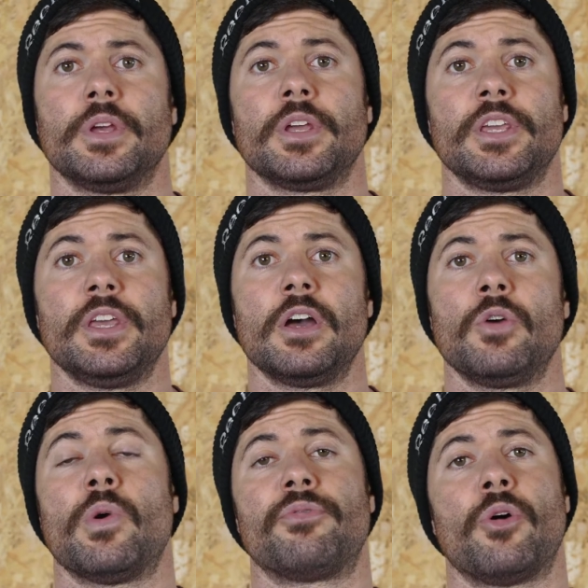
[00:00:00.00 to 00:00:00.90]
Here,
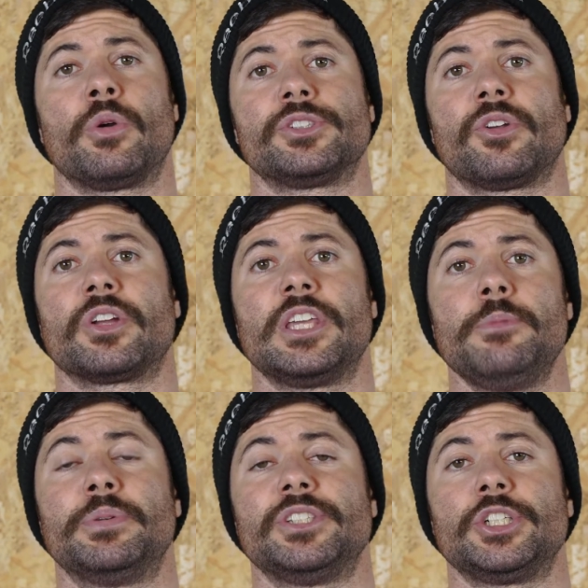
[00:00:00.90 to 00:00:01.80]
we're focusing on key
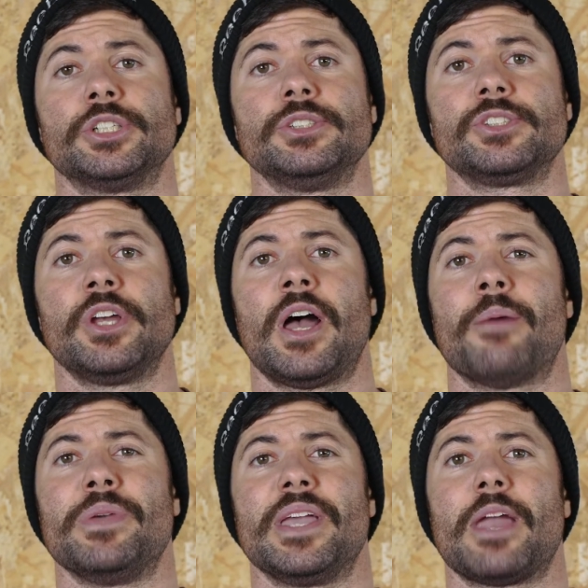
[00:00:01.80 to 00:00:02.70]
positions and
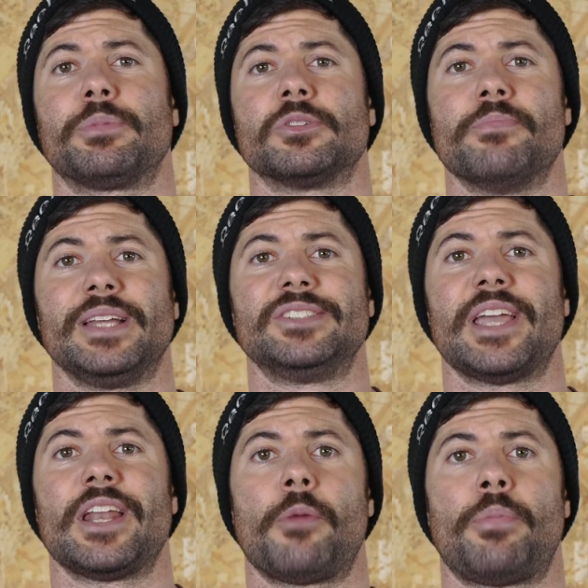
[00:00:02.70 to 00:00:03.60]
being able to
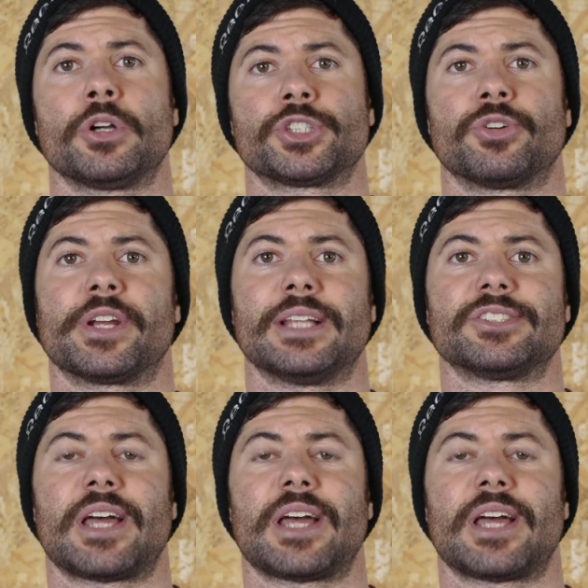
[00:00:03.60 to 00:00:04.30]
maintain our posture against